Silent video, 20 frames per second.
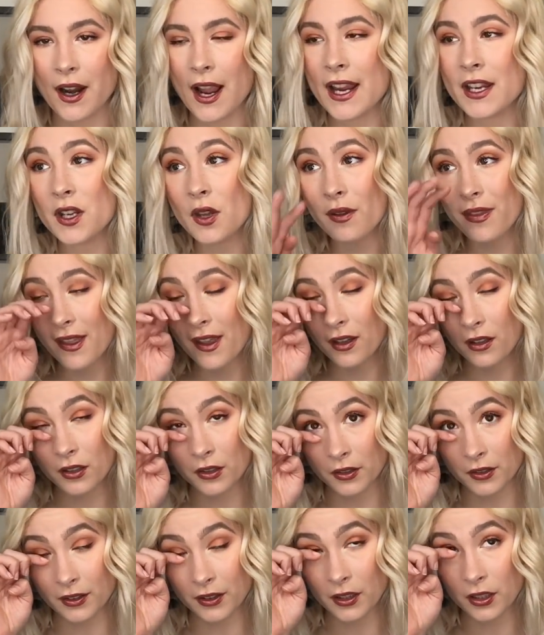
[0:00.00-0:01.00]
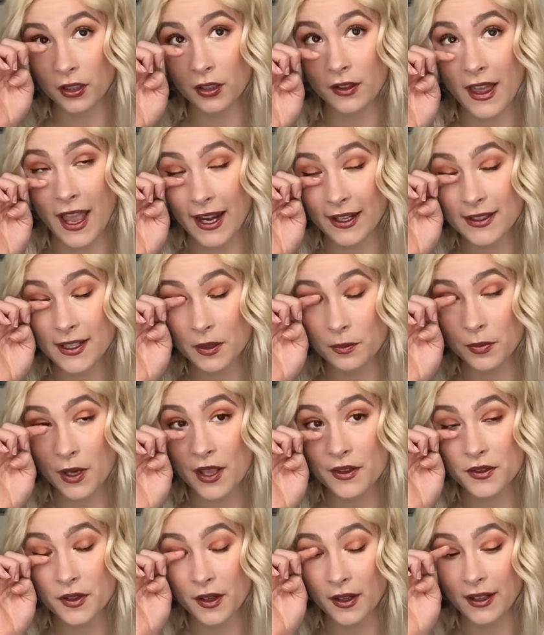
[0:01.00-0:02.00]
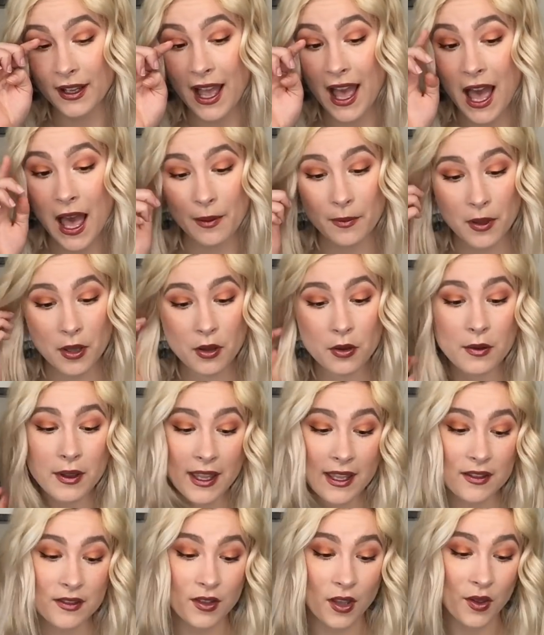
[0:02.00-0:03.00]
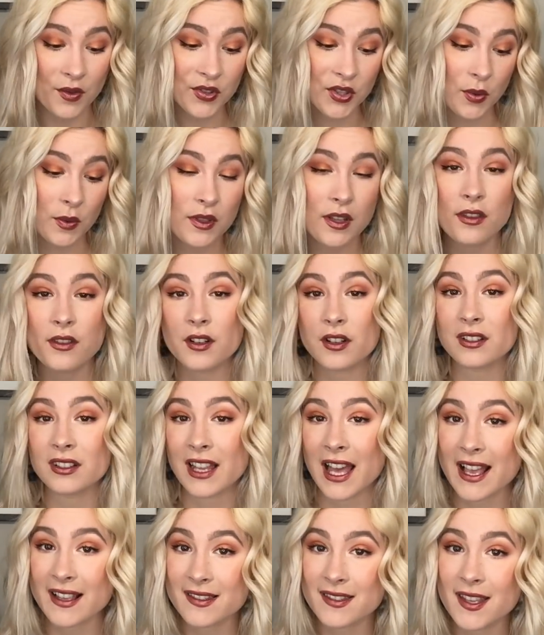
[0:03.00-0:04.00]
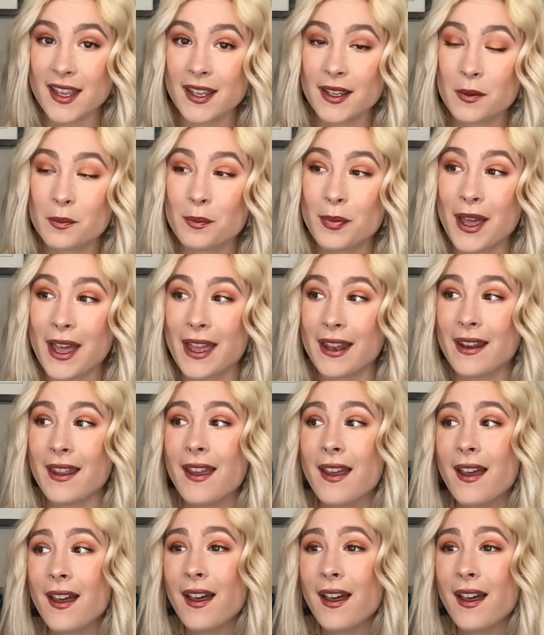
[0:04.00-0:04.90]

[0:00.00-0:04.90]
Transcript: I know that Galactic Bronzer in Cabo is also another classic, but